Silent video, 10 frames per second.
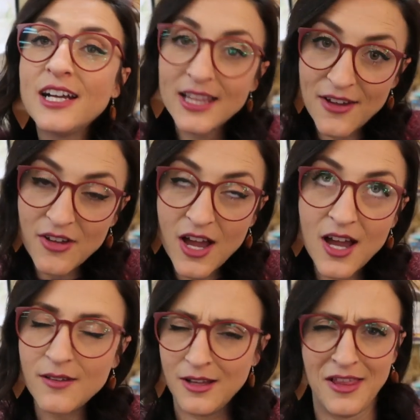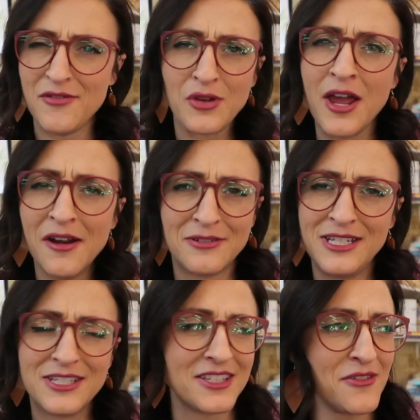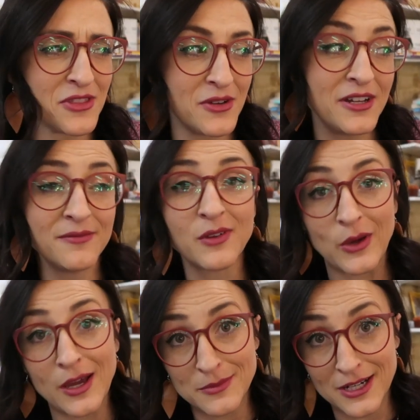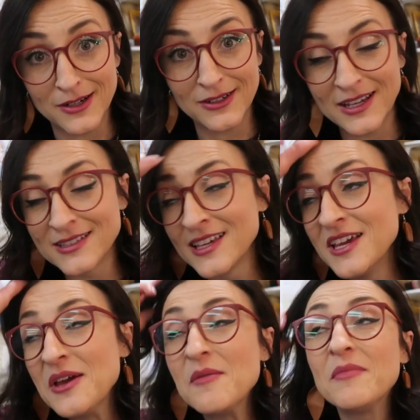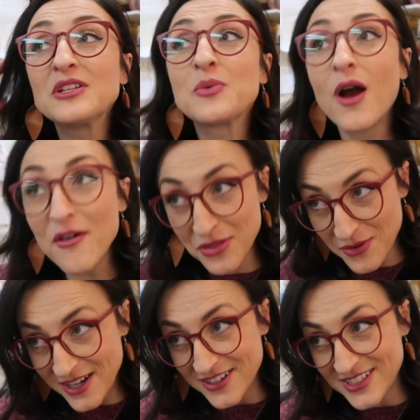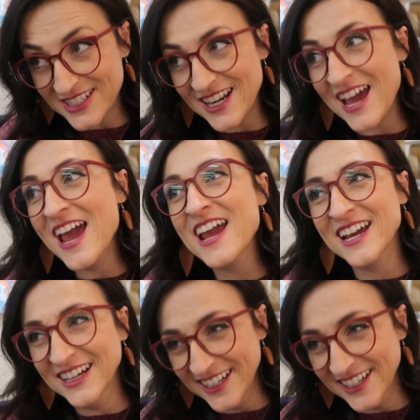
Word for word: eleventh, uh, eleventh grade, I don't teach eleventh grade. Okay, I'm tired, guys. My twelfth graders today.